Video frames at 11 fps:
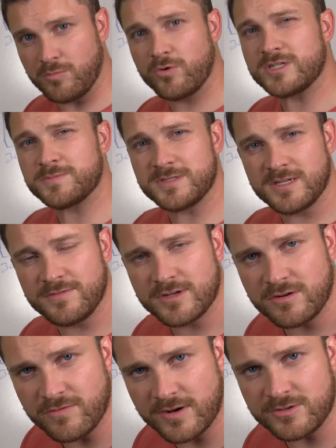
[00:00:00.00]
The more specific
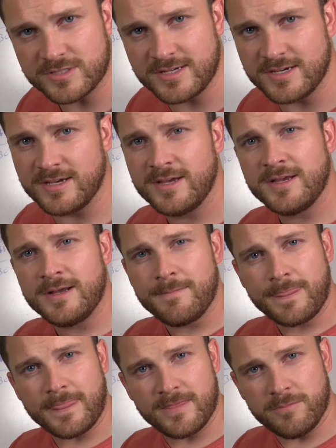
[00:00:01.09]
your funnels get,
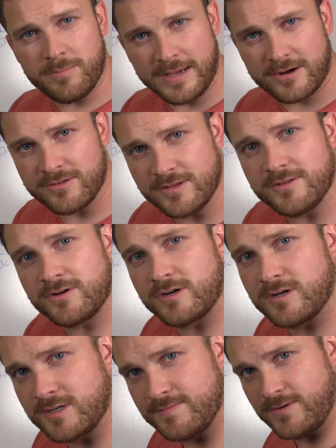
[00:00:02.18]
the better that they're
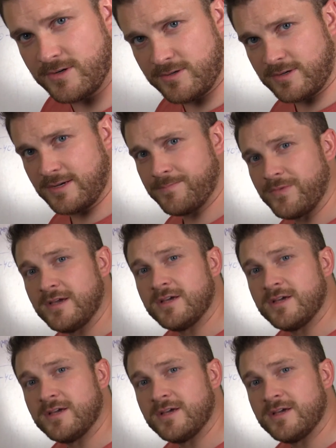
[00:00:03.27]
going to convert, okay?